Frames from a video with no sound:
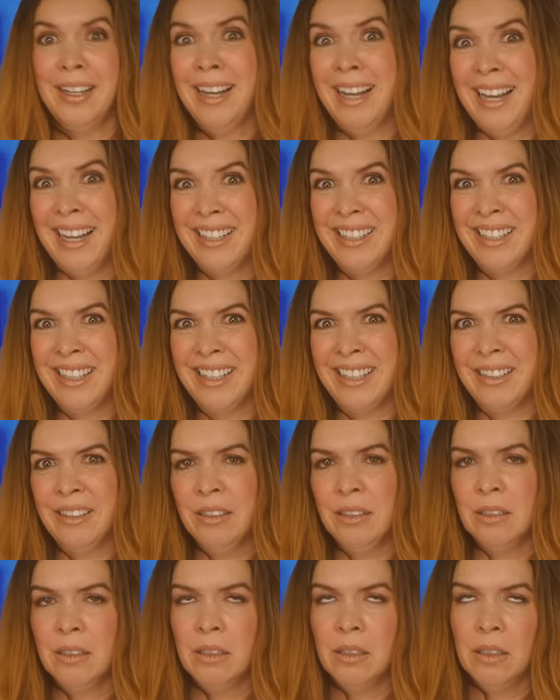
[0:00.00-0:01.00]
Hey, kid.
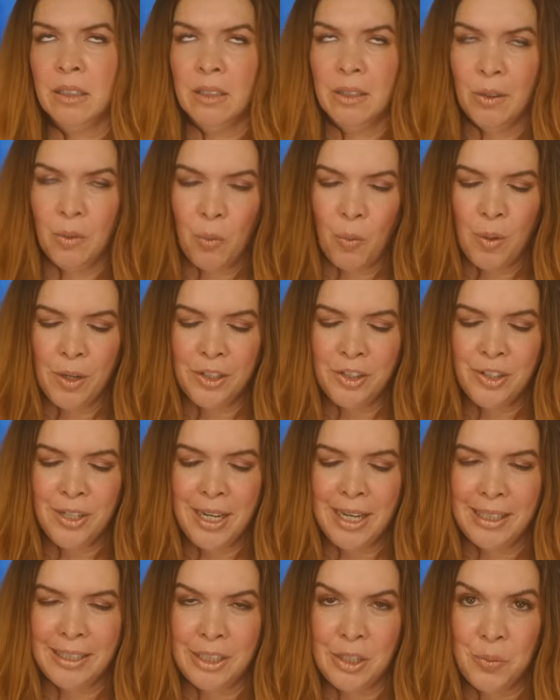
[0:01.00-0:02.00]
What
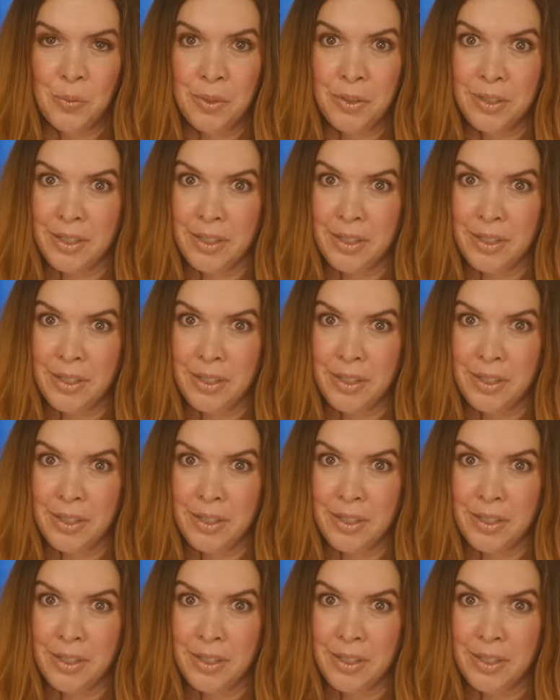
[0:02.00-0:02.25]
challenge,